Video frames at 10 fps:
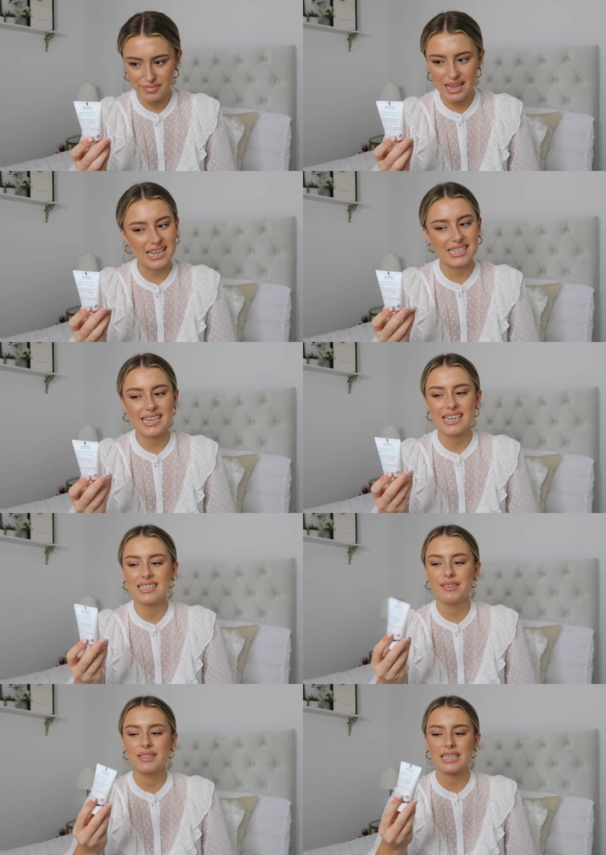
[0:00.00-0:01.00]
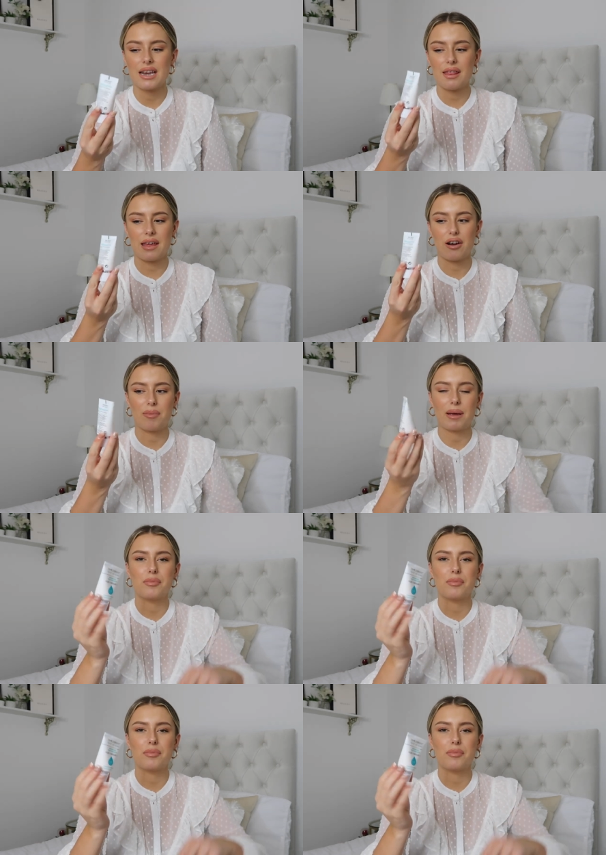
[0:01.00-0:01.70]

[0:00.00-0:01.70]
Intensive Skin Therapy.